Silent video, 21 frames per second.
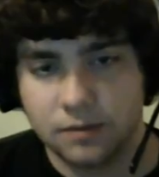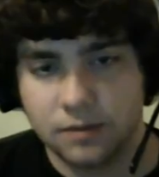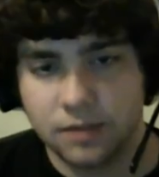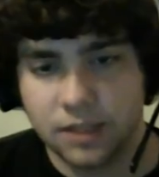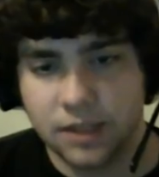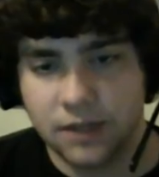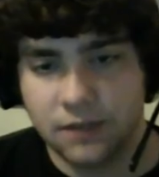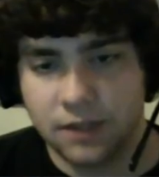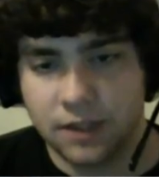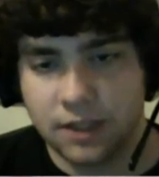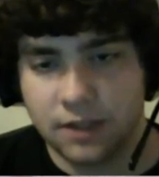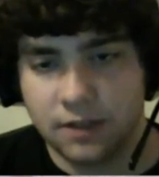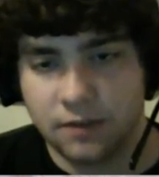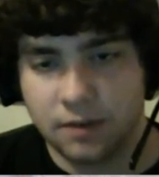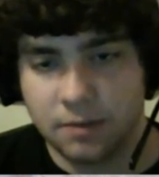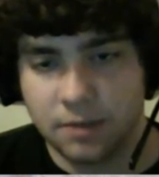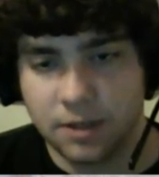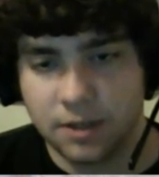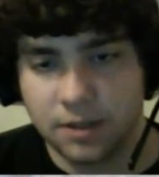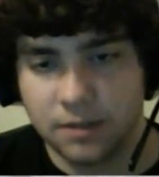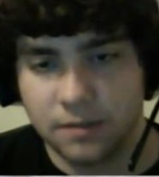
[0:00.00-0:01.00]
Definitely not very
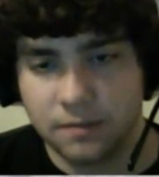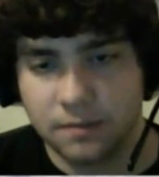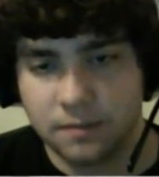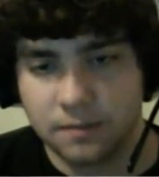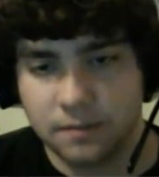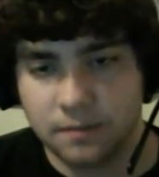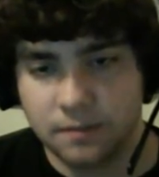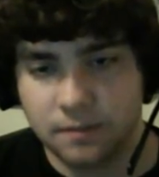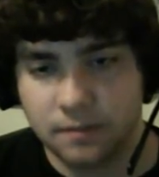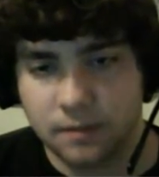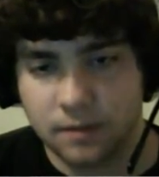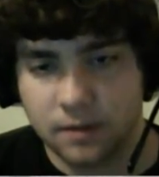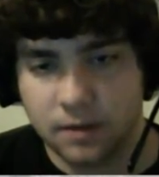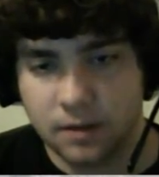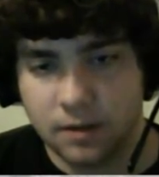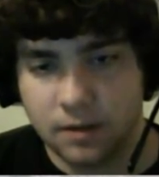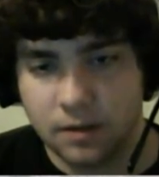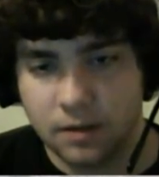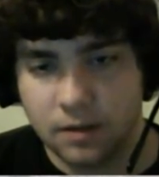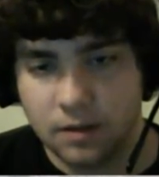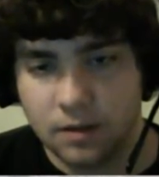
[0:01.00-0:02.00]
much.
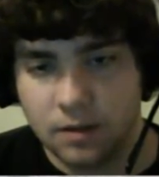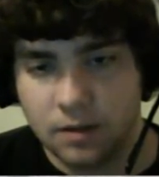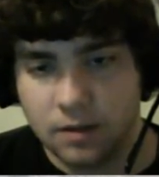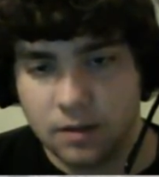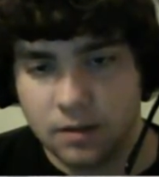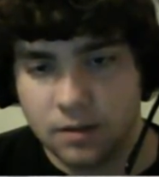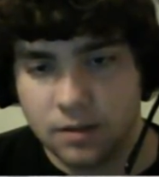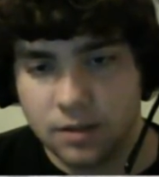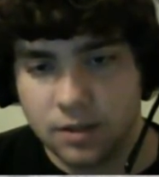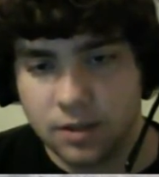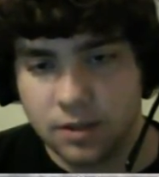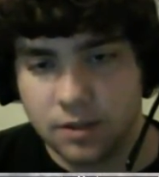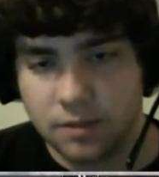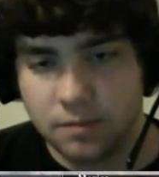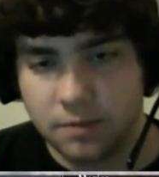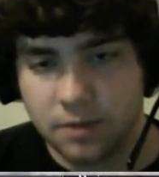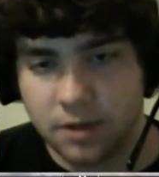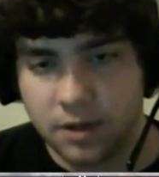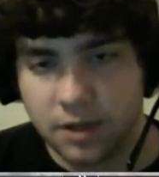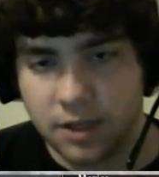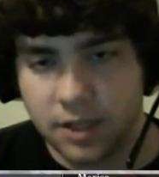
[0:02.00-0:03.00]
She's just
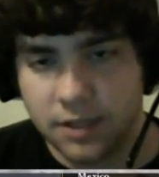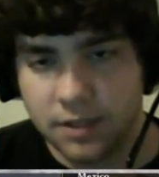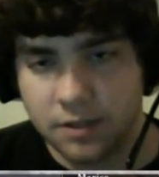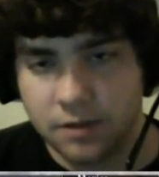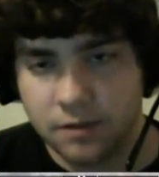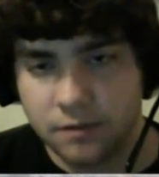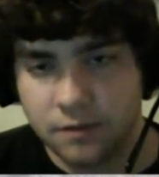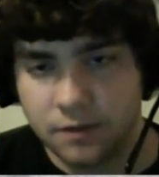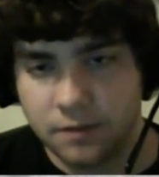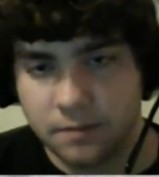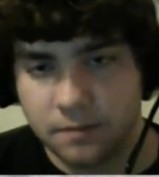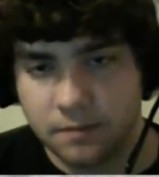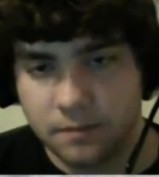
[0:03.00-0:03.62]
Pawnee is over.